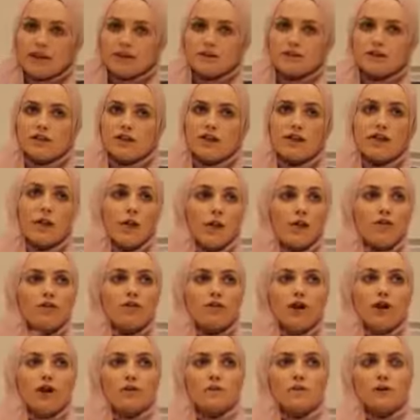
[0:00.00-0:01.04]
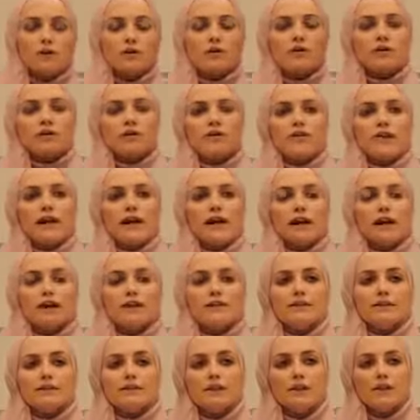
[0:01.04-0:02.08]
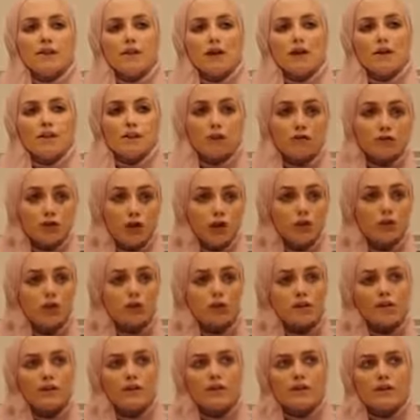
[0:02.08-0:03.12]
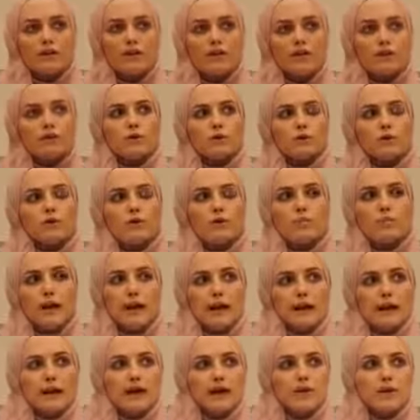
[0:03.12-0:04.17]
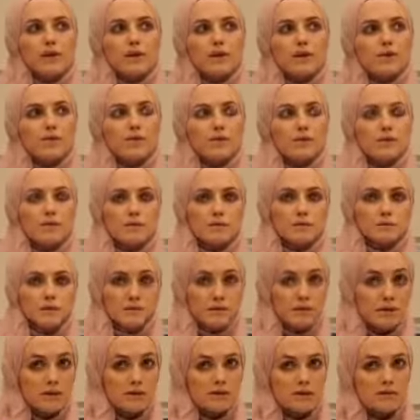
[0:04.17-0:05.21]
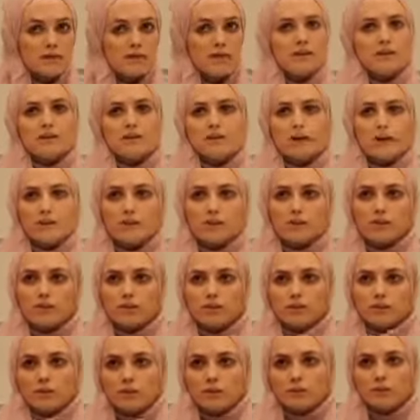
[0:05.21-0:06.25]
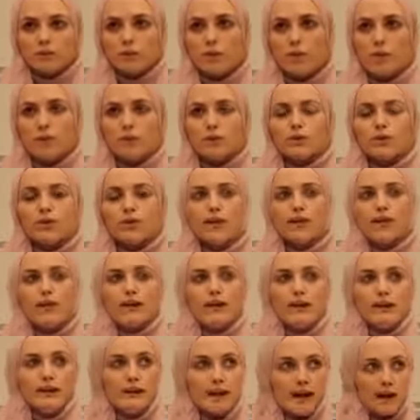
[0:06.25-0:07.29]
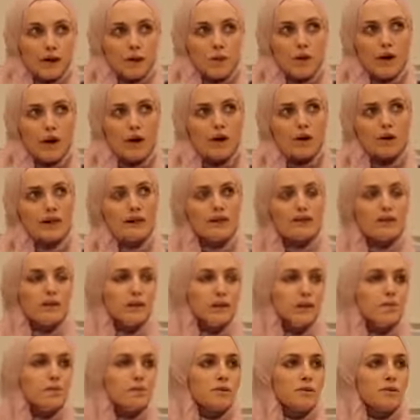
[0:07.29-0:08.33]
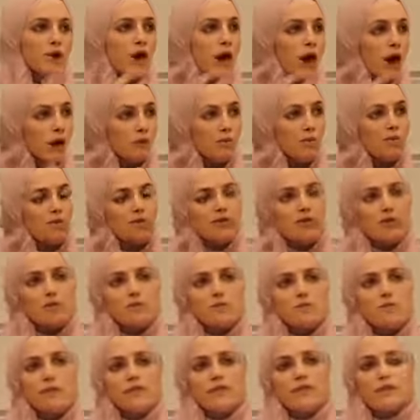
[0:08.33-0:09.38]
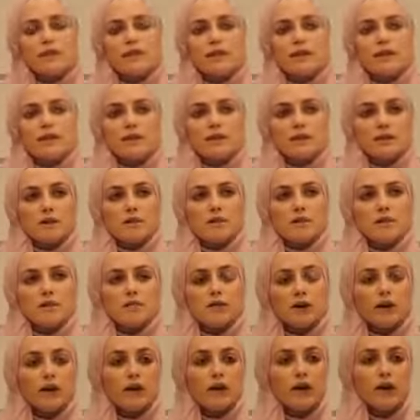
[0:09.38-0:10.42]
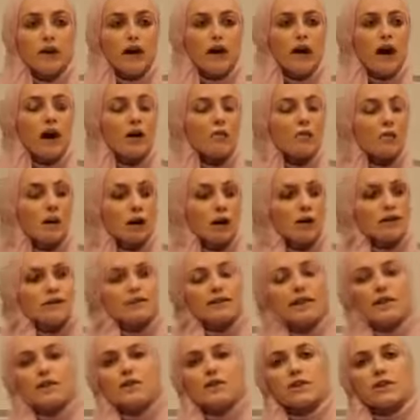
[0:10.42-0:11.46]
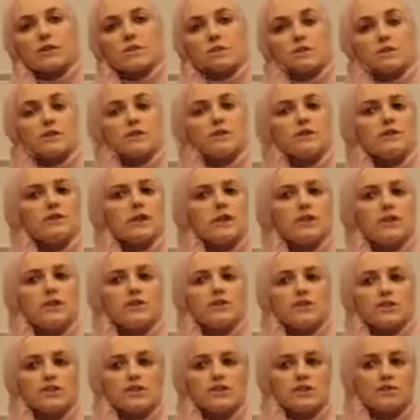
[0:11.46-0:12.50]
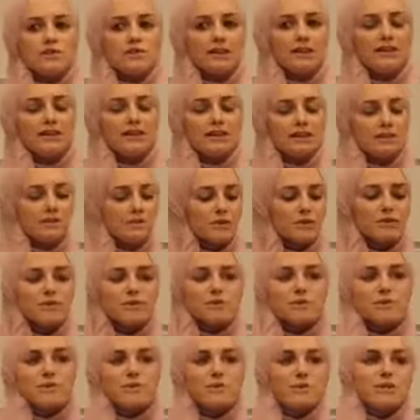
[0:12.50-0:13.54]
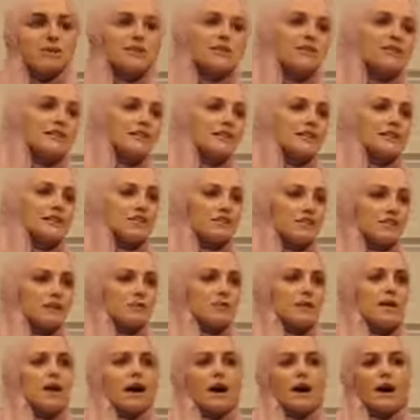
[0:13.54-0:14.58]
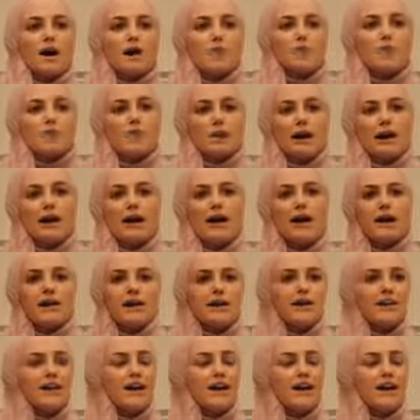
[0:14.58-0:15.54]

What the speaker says: actually, of our mosques and of the role, really, that they ought to be playing within the Muslim community in terms of a support network, in terms of a hub for the community, in terms of a hub. When I say of the community, I don't just mean of the Muslim community. It should be a hub where,